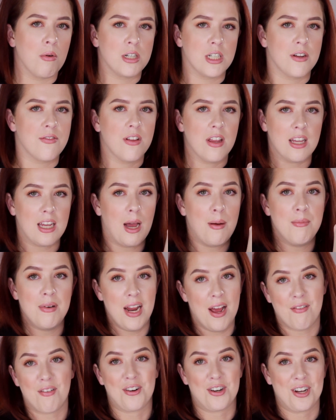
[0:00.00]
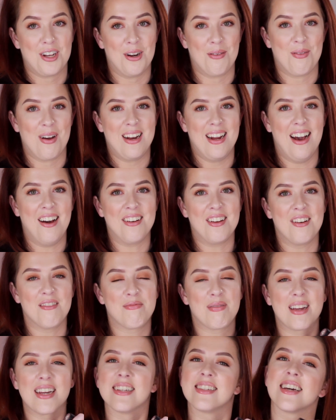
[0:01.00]
which I feel like I'm never going to run out
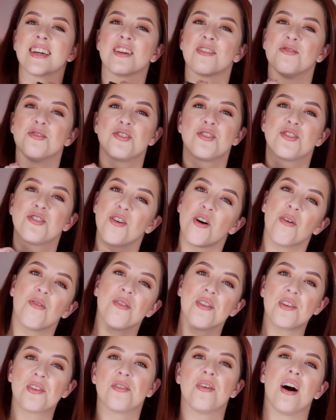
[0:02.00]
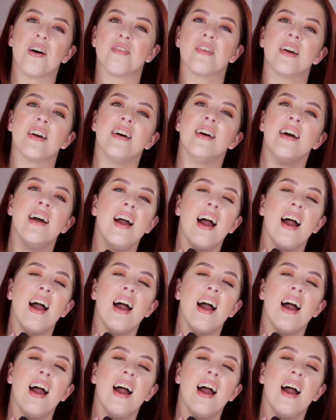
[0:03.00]
of because I use so little of it